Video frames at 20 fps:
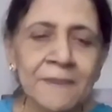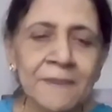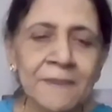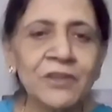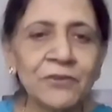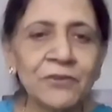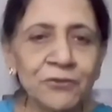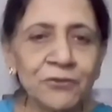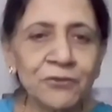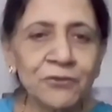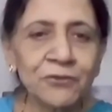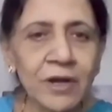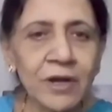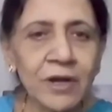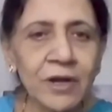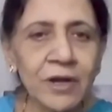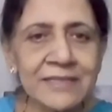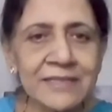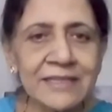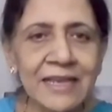The
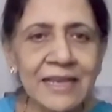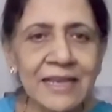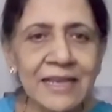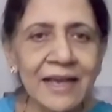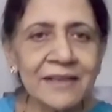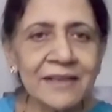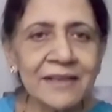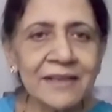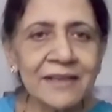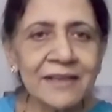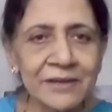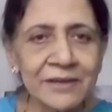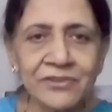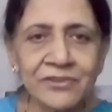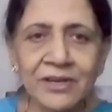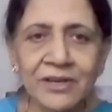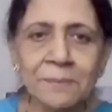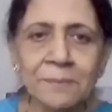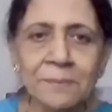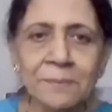focus, as
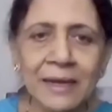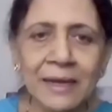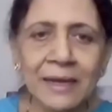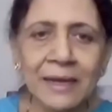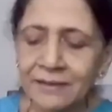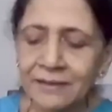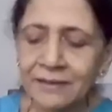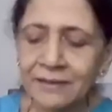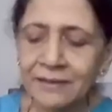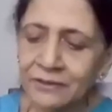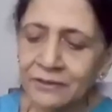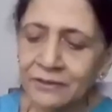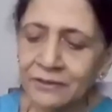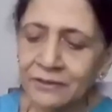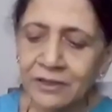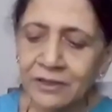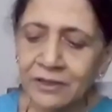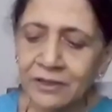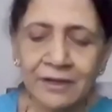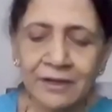mentioned by Dr.